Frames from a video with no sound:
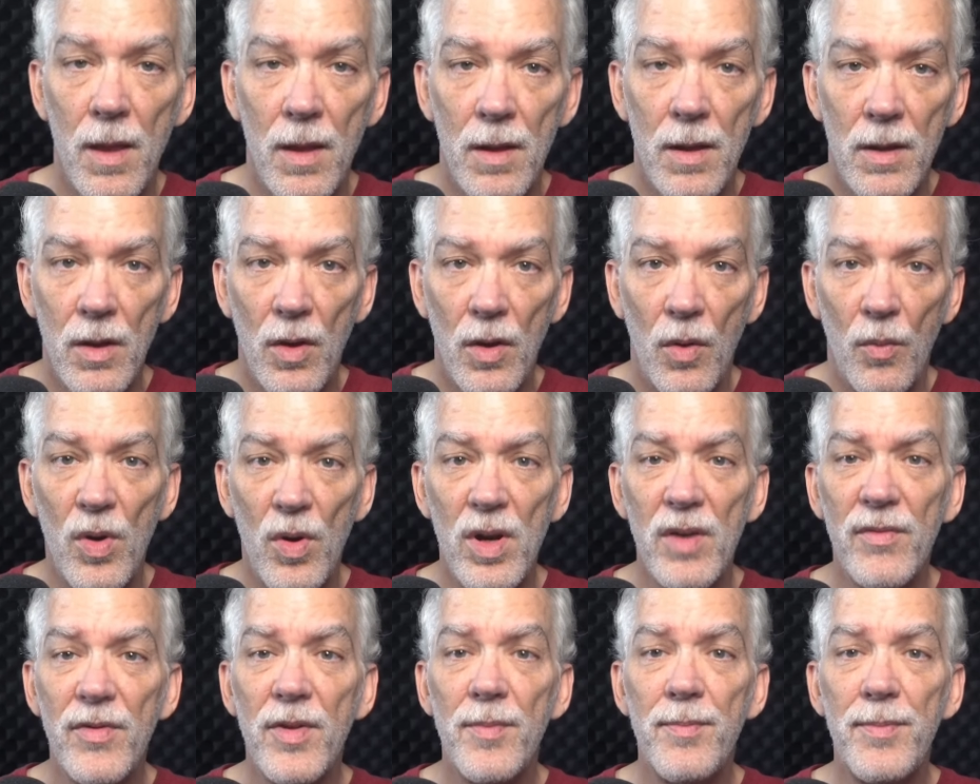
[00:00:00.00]
One
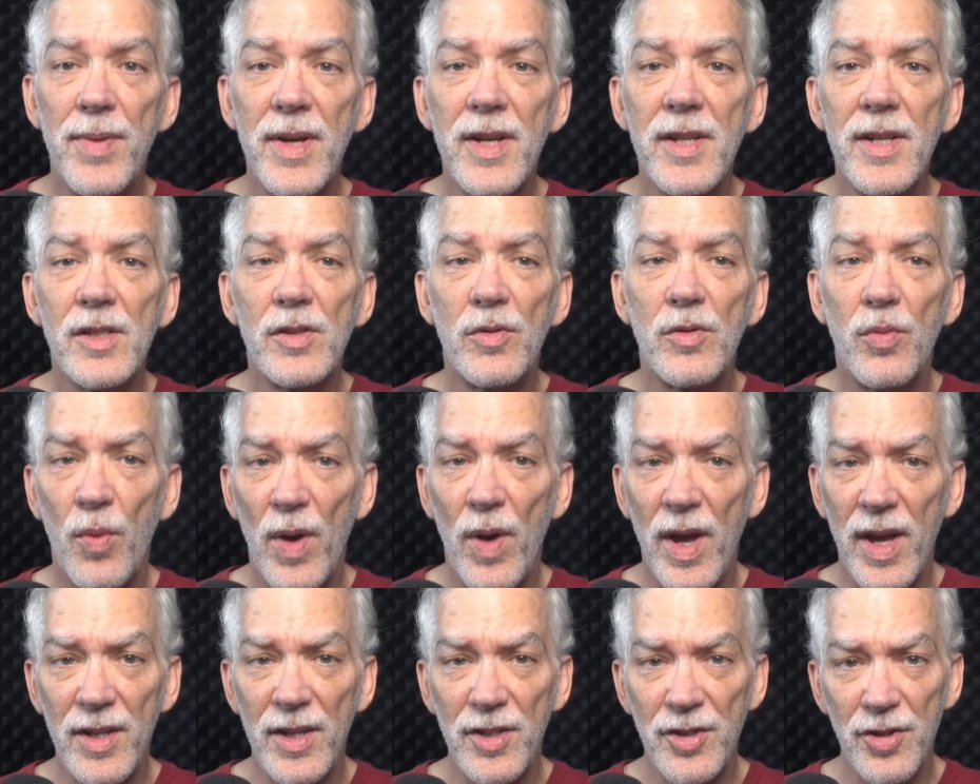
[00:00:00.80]
of the biggest
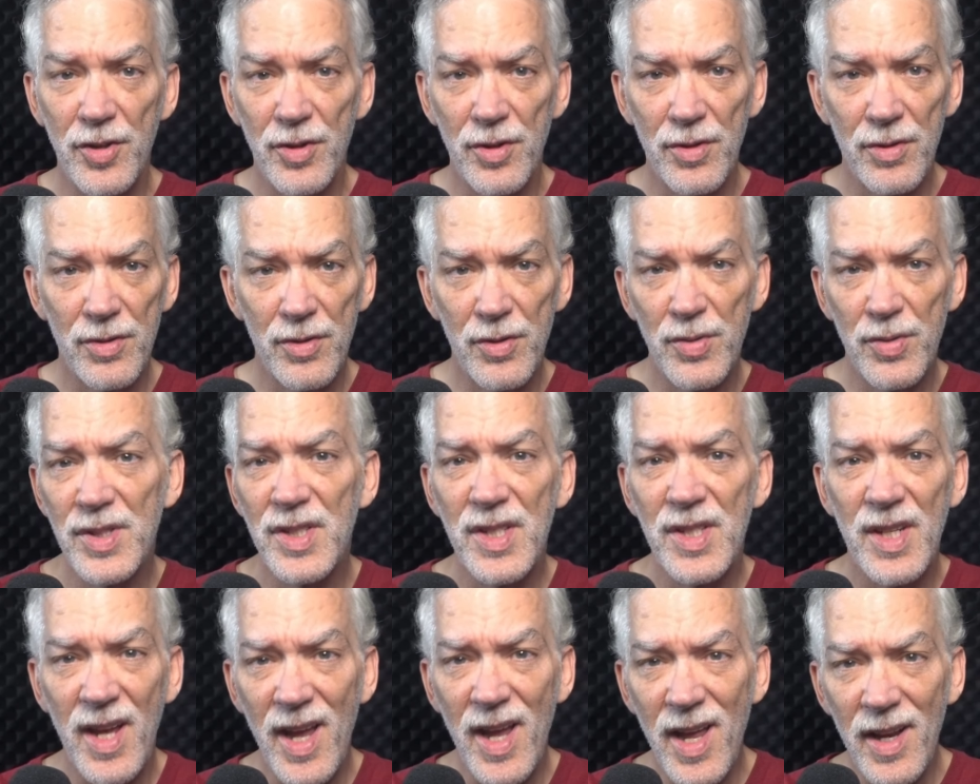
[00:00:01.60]
ways your
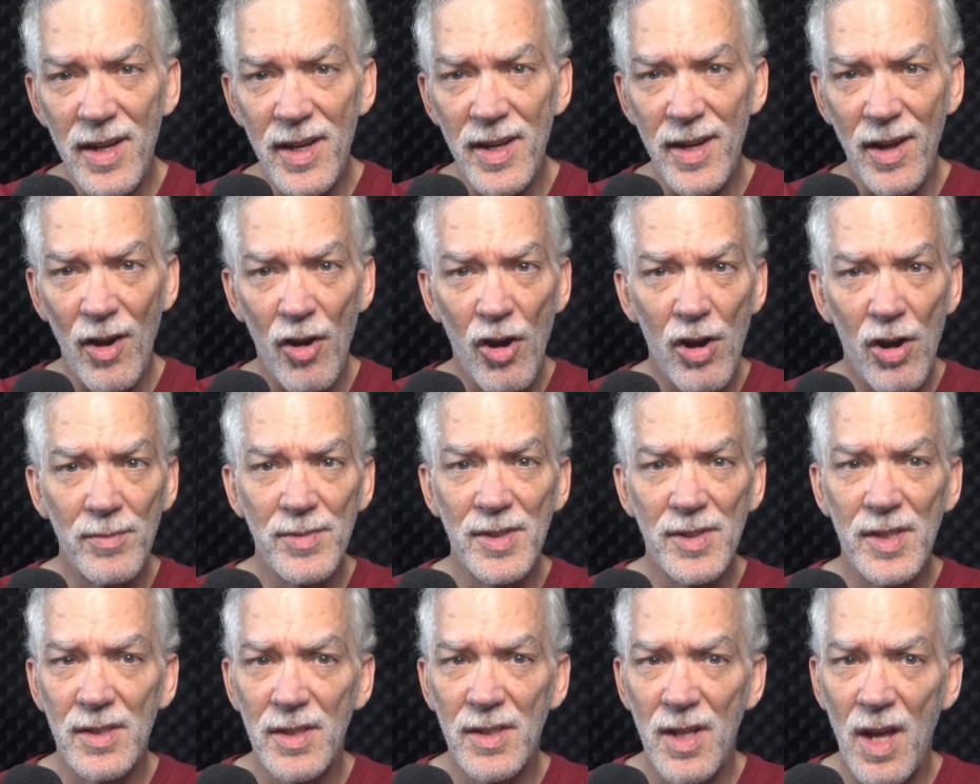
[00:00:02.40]
Christianity harms
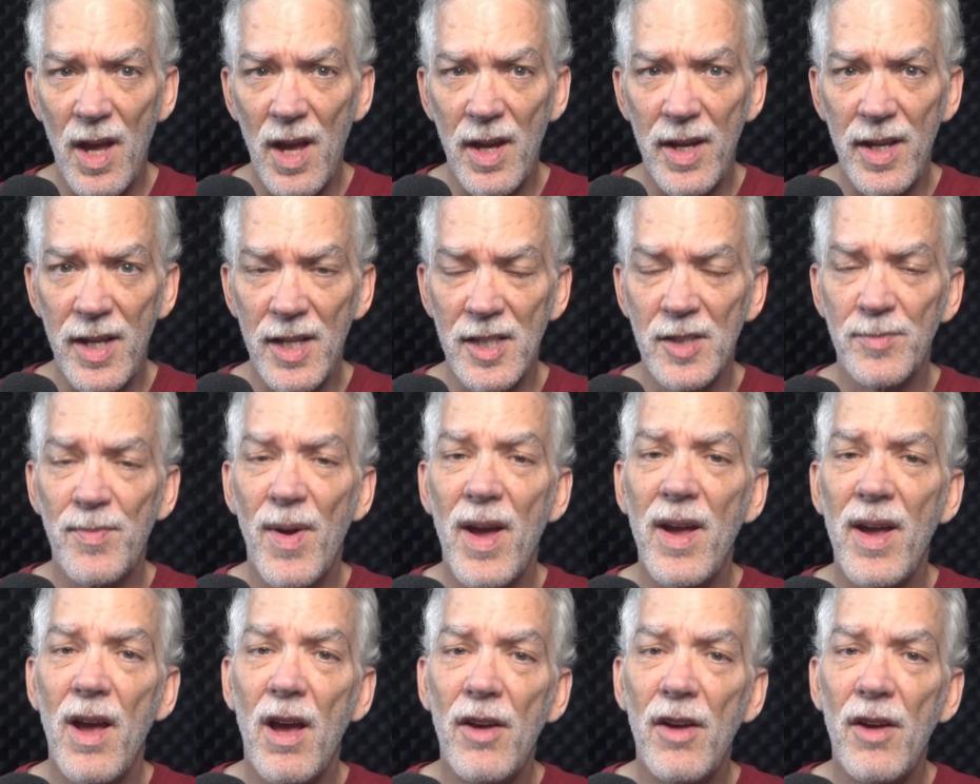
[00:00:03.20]
society is by